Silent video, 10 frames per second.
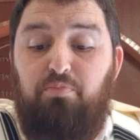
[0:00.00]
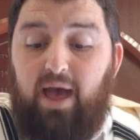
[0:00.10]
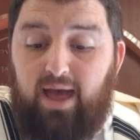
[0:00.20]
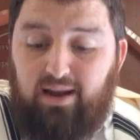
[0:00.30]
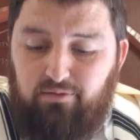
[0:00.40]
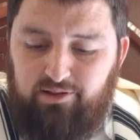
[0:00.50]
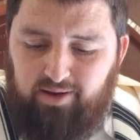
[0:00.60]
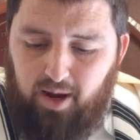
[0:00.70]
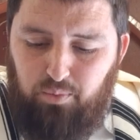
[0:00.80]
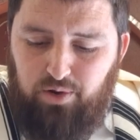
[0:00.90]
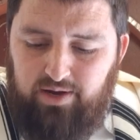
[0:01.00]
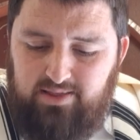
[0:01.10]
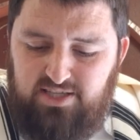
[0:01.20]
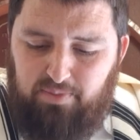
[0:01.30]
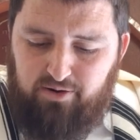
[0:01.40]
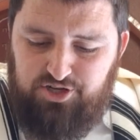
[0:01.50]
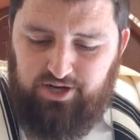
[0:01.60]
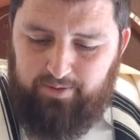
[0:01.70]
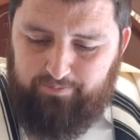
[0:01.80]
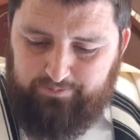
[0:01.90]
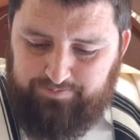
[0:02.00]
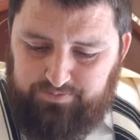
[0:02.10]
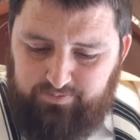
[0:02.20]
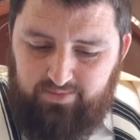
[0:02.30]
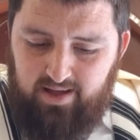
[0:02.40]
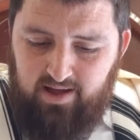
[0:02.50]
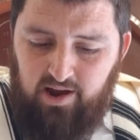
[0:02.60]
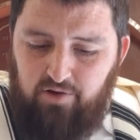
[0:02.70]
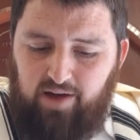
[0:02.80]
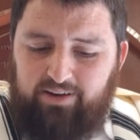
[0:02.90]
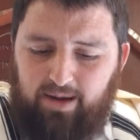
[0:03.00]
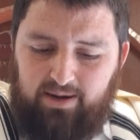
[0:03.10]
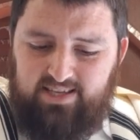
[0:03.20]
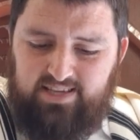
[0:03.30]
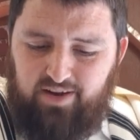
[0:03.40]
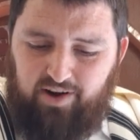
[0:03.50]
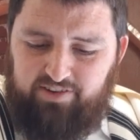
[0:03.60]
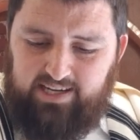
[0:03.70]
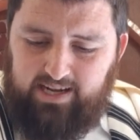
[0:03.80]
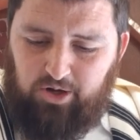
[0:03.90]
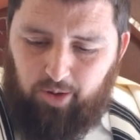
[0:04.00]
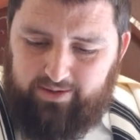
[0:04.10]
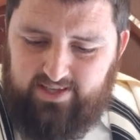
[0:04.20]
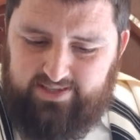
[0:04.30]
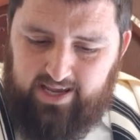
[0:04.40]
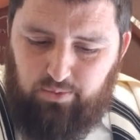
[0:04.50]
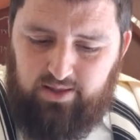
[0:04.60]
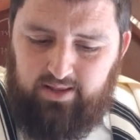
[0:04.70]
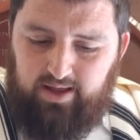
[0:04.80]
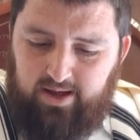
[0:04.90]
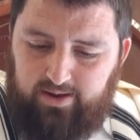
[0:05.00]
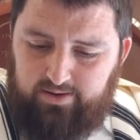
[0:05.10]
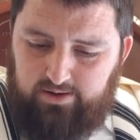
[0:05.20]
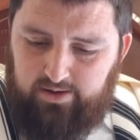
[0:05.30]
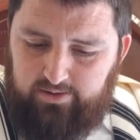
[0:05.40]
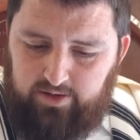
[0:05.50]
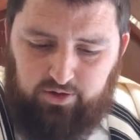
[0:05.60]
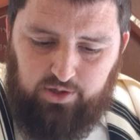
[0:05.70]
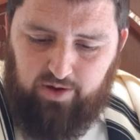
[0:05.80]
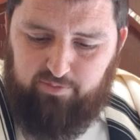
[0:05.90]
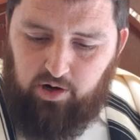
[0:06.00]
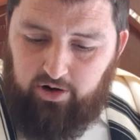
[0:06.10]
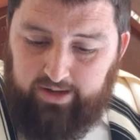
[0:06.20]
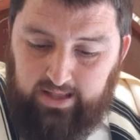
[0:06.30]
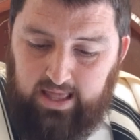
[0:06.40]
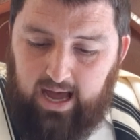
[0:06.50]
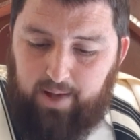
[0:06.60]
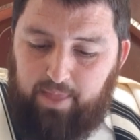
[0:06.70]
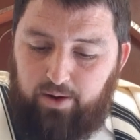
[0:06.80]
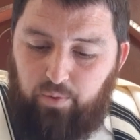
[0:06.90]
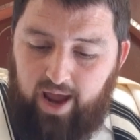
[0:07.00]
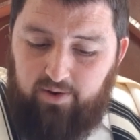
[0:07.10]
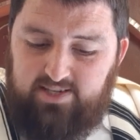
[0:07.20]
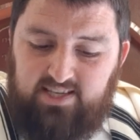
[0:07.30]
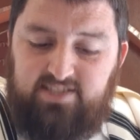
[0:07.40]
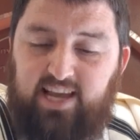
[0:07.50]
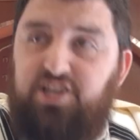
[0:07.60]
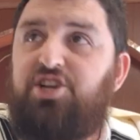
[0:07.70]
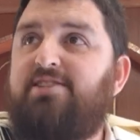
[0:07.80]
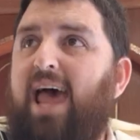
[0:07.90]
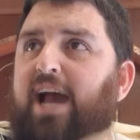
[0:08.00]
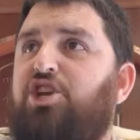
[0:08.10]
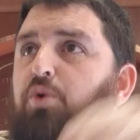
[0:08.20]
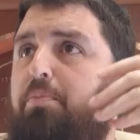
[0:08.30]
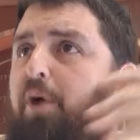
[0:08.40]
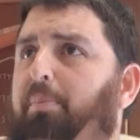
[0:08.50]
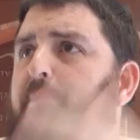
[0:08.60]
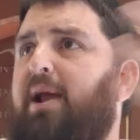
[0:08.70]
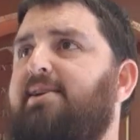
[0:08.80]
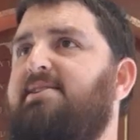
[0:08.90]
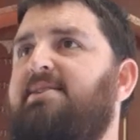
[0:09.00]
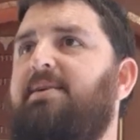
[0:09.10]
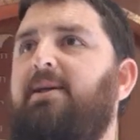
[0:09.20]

bad every time we read this parasha. Rav Chama, the son of Rav Chanina, commented, saying, "Within the, uh, they turned away from a god." Uh, and where is this section's actual proper place?